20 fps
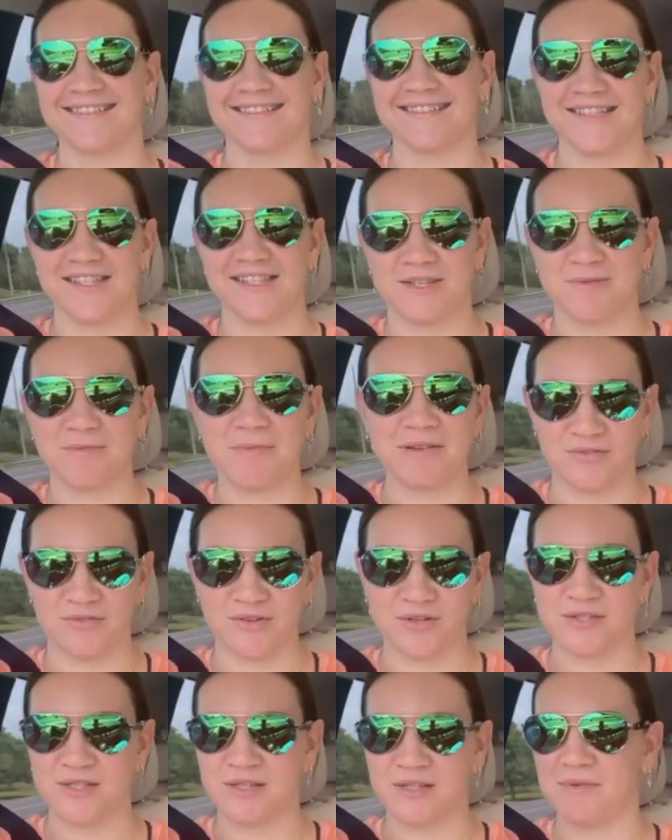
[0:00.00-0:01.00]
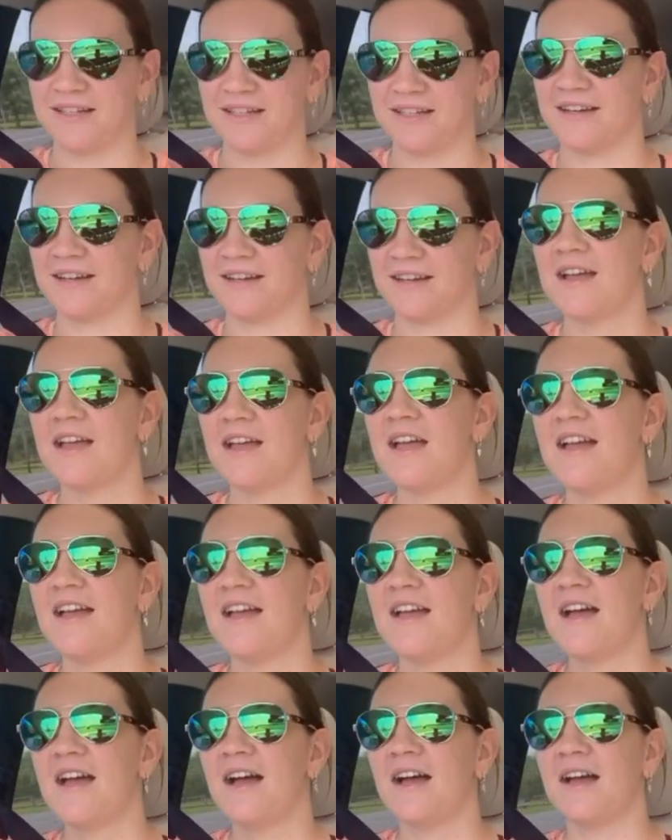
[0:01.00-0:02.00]
She's about to fall asleep back there.
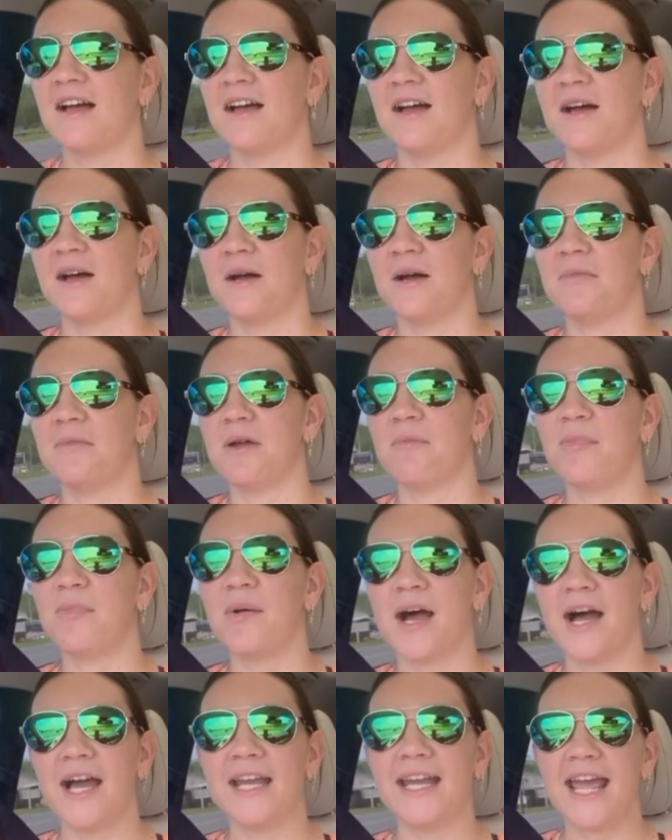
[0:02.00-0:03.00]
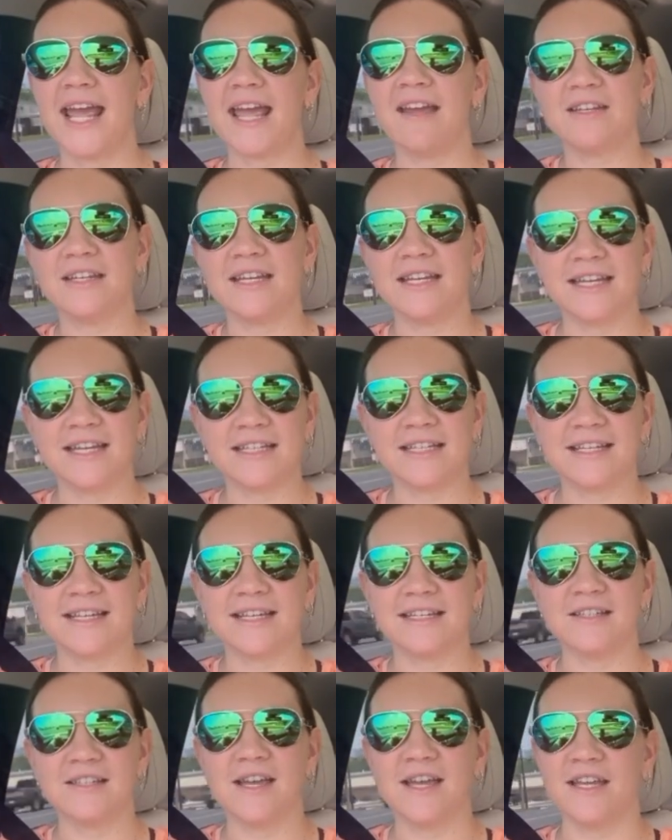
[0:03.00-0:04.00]
But Ava didn't get
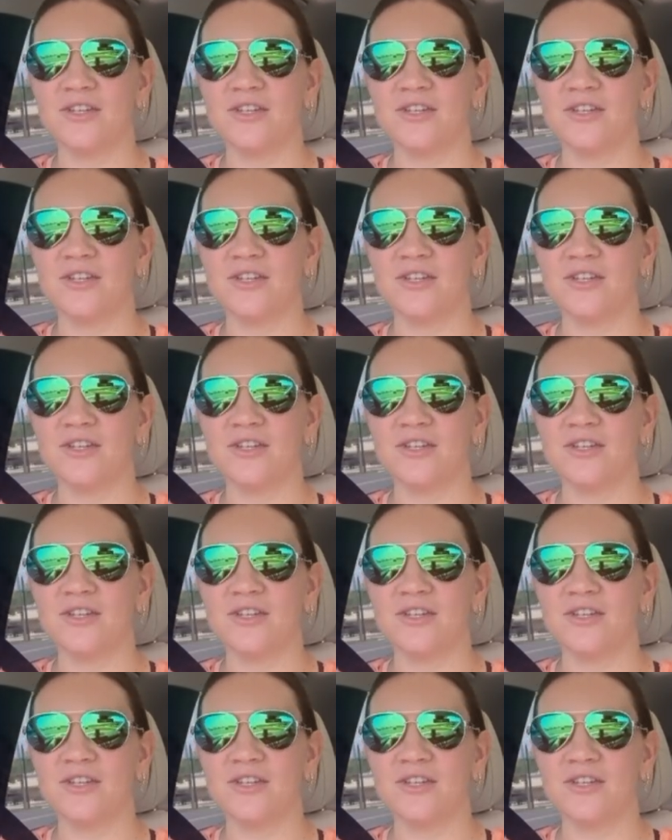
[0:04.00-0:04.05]
to